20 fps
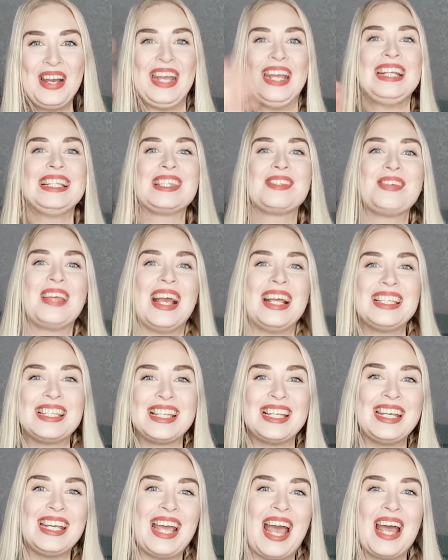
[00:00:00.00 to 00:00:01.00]
it's me
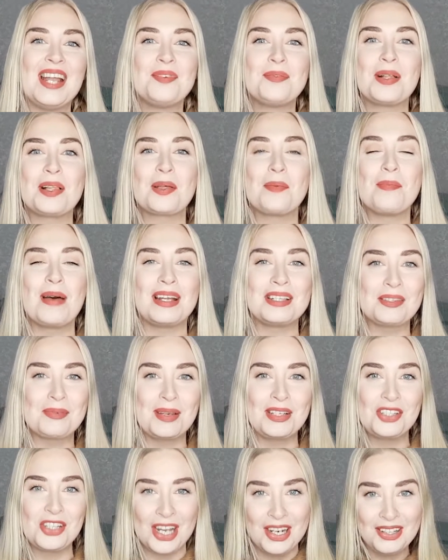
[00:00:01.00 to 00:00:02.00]
Ashleigh and welcome back to my
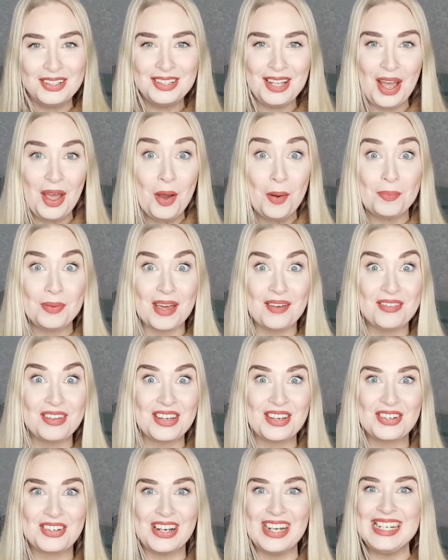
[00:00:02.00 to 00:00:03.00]
channel. I hope you're having
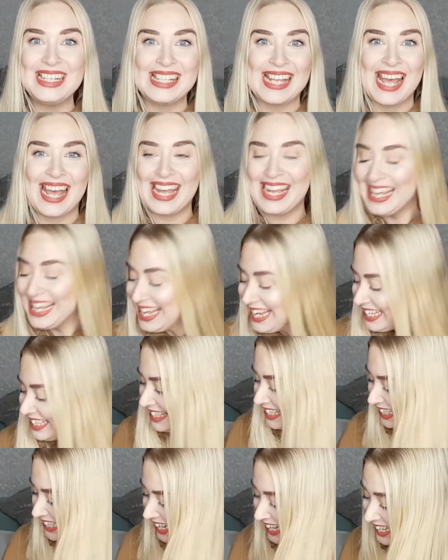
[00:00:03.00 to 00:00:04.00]
a great day.
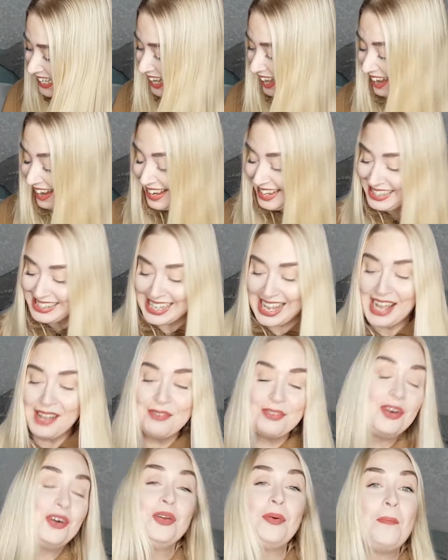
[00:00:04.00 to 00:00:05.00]
Today guys, I've
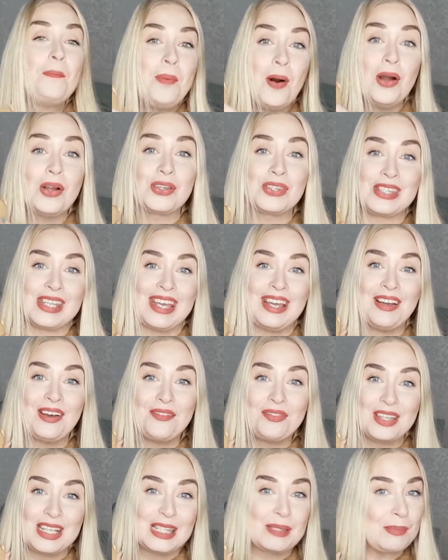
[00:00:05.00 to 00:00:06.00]
got an unboxing of
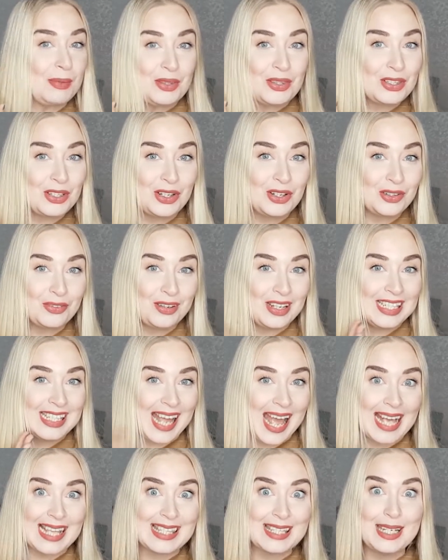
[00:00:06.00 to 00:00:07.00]
this month's Look
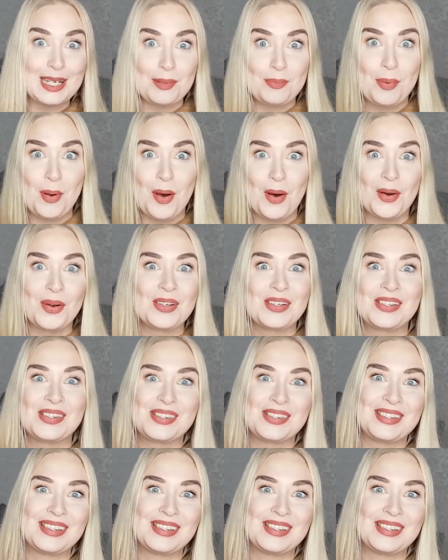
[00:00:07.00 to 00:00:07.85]
Fantastic box.